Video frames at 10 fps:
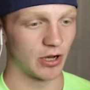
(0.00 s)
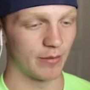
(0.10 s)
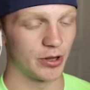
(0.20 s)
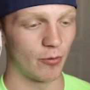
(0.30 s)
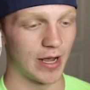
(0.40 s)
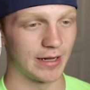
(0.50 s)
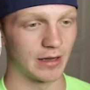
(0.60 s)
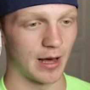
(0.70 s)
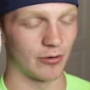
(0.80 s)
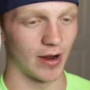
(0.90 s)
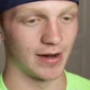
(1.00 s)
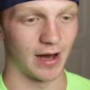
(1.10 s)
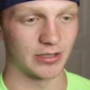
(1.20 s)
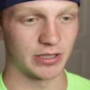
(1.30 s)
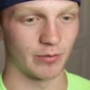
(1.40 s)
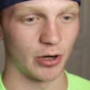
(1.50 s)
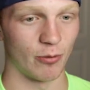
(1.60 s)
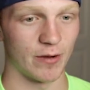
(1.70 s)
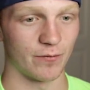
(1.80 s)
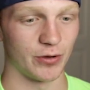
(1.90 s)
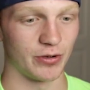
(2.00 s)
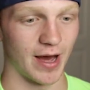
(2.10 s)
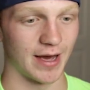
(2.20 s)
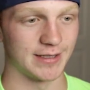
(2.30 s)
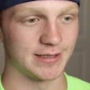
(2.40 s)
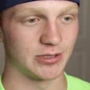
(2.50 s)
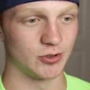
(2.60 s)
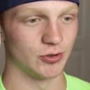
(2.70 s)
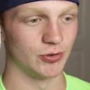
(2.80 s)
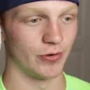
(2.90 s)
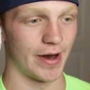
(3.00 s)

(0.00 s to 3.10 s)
So I'm in the waiting lobby right now, so I'm going to wait for you guys to